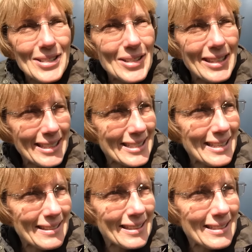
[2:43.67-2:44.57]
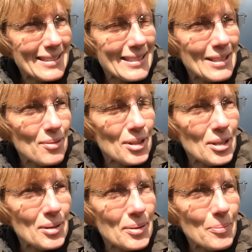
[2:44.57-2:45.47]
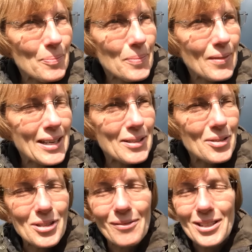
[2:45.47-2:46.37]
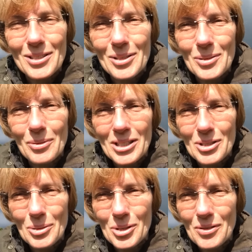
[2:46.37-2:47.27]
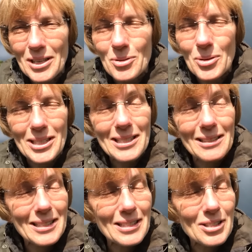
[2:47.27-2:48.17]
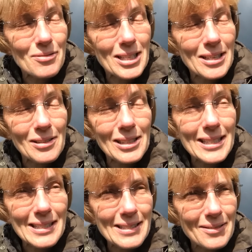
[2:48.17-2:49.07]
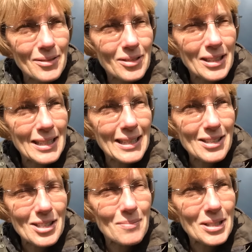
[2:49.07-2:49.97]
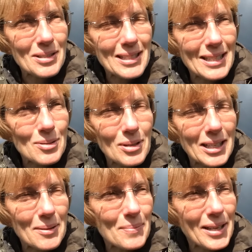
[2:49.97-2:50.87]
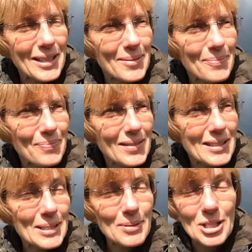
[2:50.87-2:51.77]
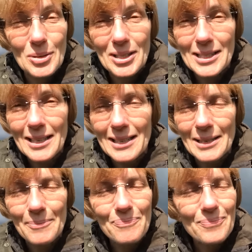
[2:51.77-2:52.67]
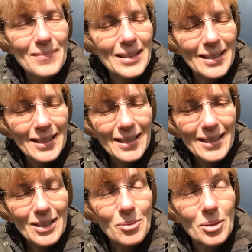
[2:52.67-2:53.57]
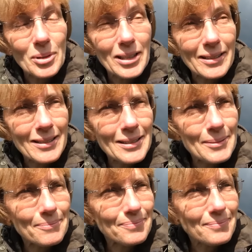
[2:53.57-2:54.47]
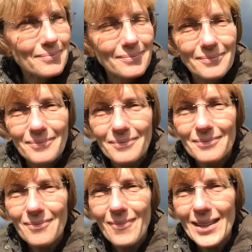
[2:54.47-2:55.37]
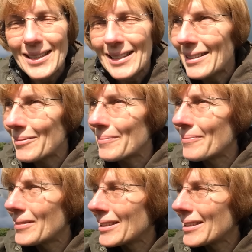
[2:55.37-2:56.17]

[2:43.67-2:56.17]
to the extent that even though I don't travel into West Yorkshire anymore, I still listen to Radio Leeds in the kitchen because that's where I can pick up Tim and Joe on a Sunday, or where I could. Um,